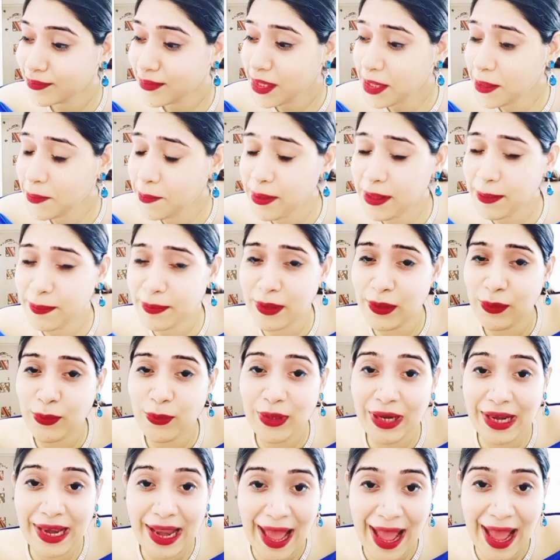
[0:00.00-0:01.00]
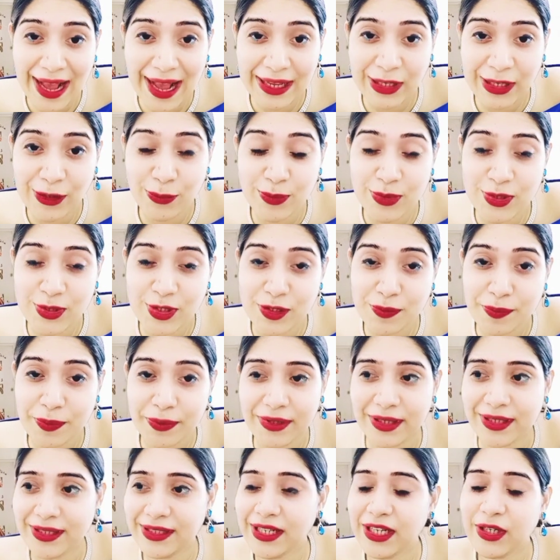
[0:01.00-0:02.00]
People who lack human
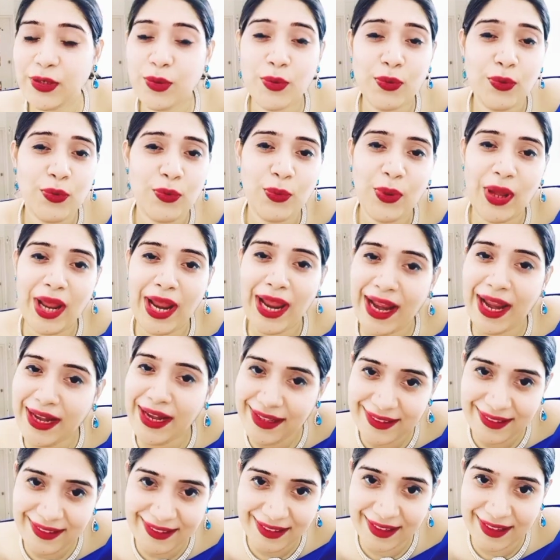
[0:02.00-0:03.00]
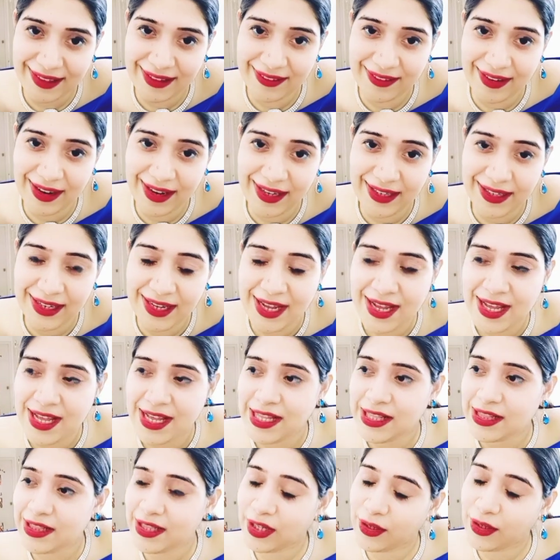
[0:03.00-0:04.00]
spirit, they don't do anything, right?
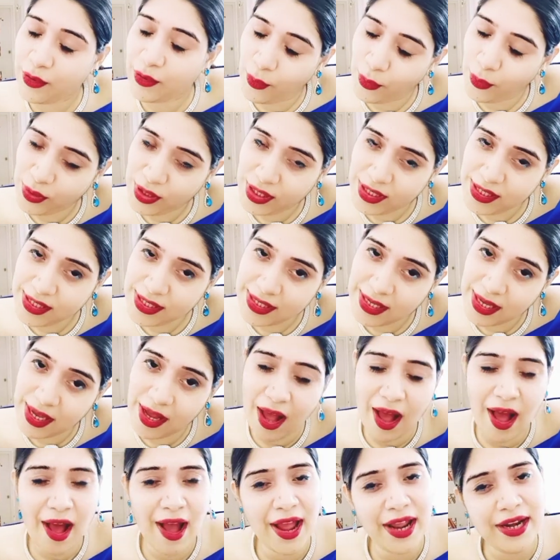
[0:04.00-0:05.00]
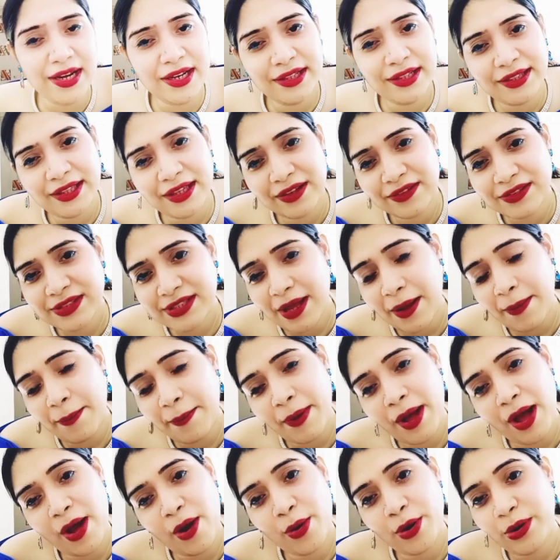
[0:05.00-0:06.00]
They go, they say, anything,
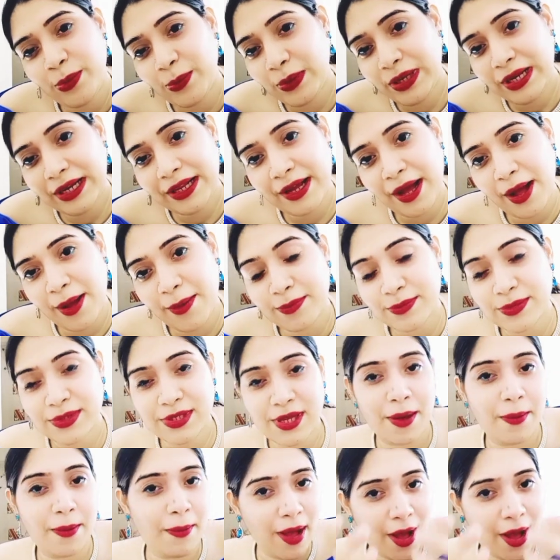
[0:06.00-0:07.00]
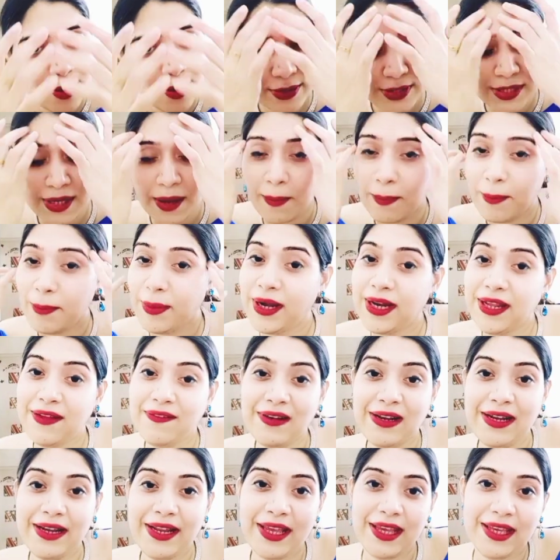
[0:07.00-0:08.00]
somehow it will come, somehow somebody
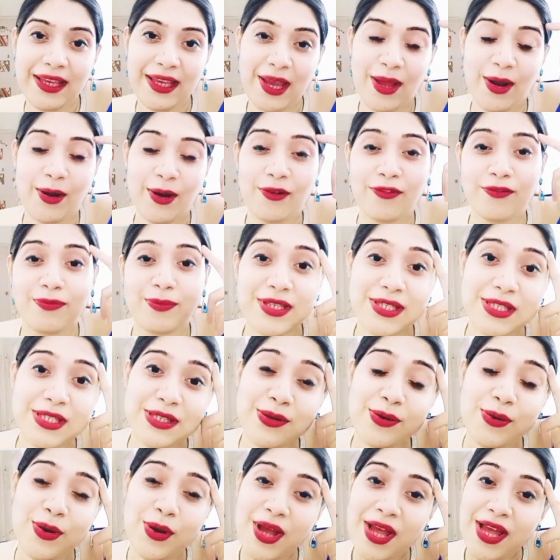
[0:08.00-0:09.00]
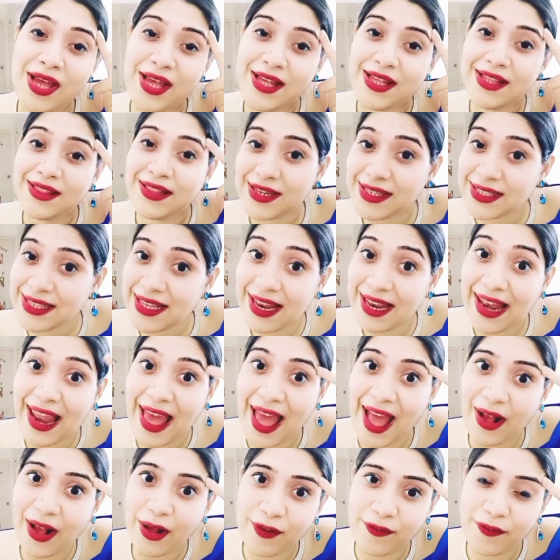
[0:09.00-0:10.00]
will take care of me. So there is a
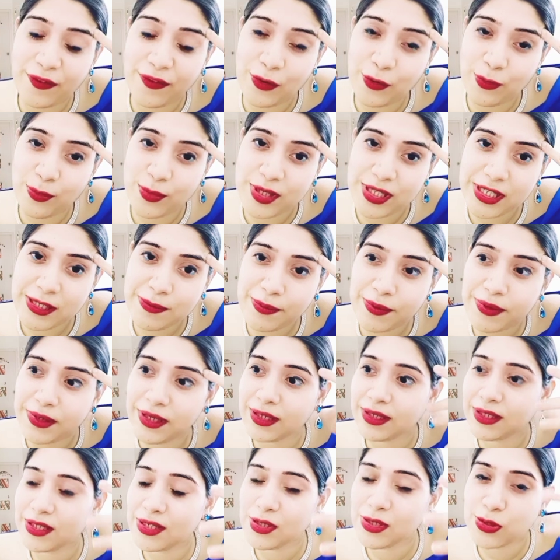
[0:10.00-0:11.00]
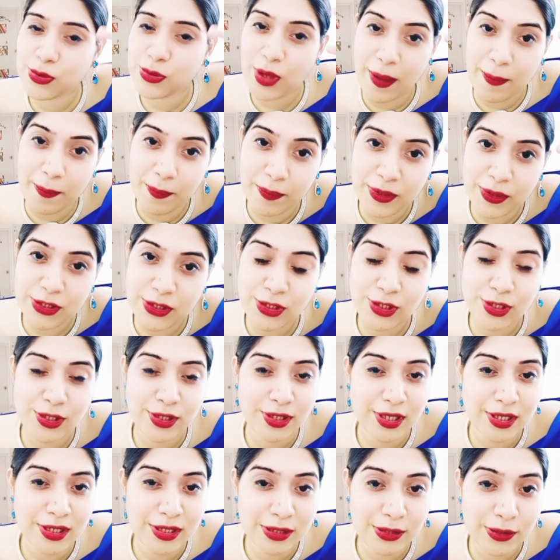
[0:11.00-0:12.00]
lack of human spirit, there is no ambition,
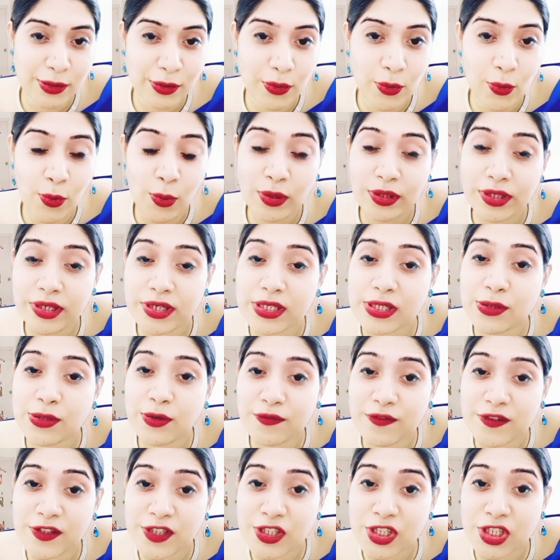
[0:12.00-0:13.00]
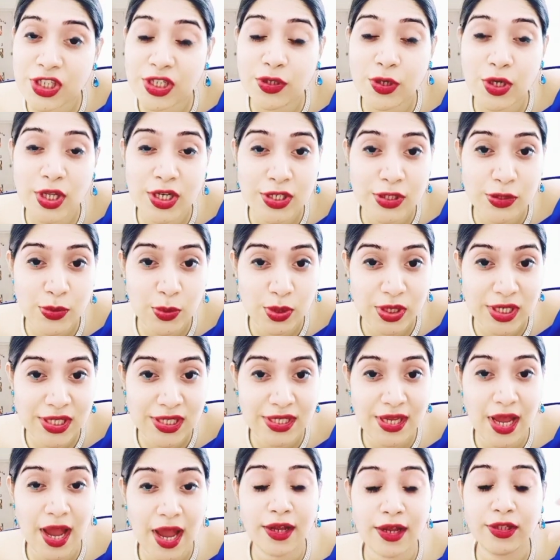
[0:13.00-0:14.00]
there is no goal, there is no vision, there is no
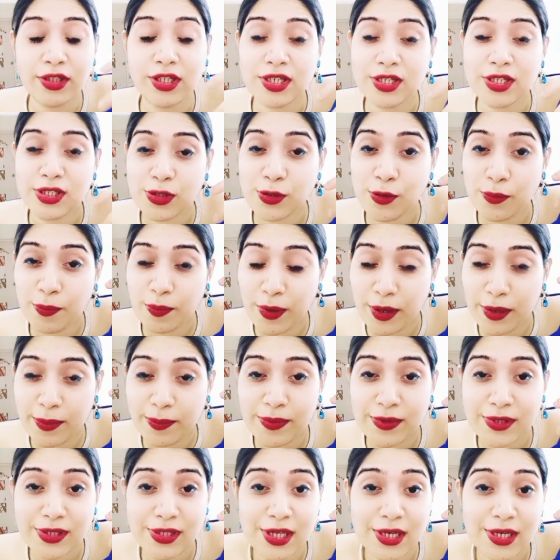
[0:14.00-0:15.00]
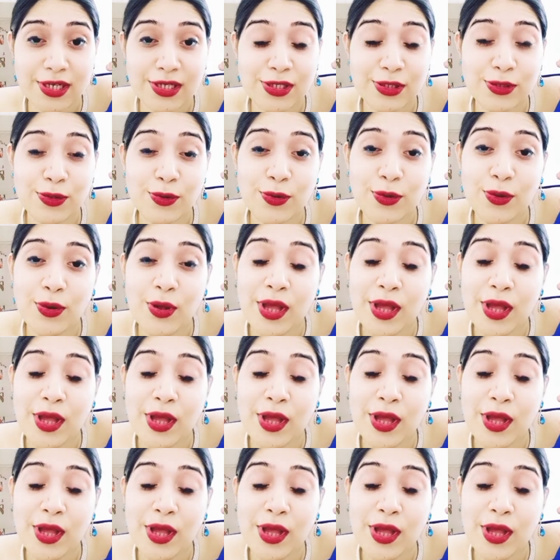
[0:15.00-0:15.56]
desire, there is no purpose, there is no